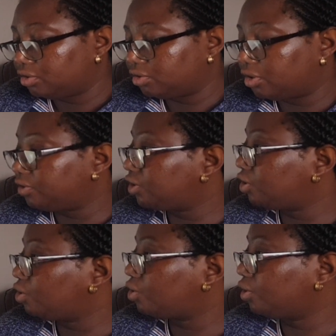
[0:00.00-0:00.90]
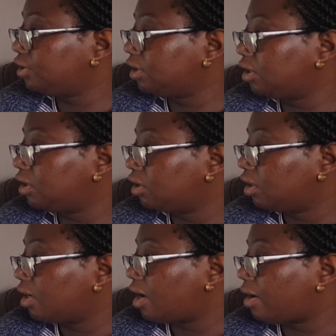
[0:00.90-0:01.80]
There is the chronic,
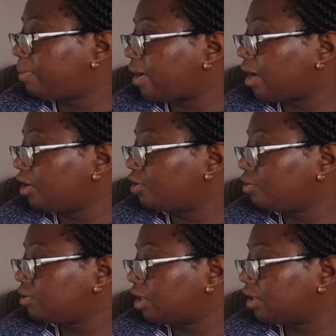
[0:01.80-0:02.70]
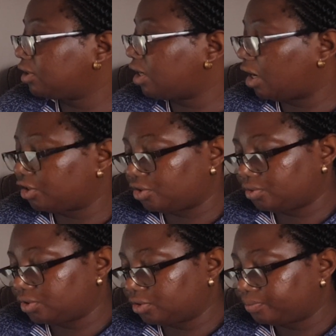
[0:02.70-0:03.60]
hyperacute, and the
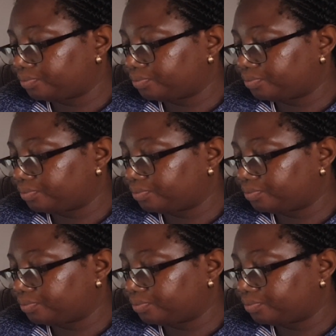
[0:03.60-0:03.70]
acute.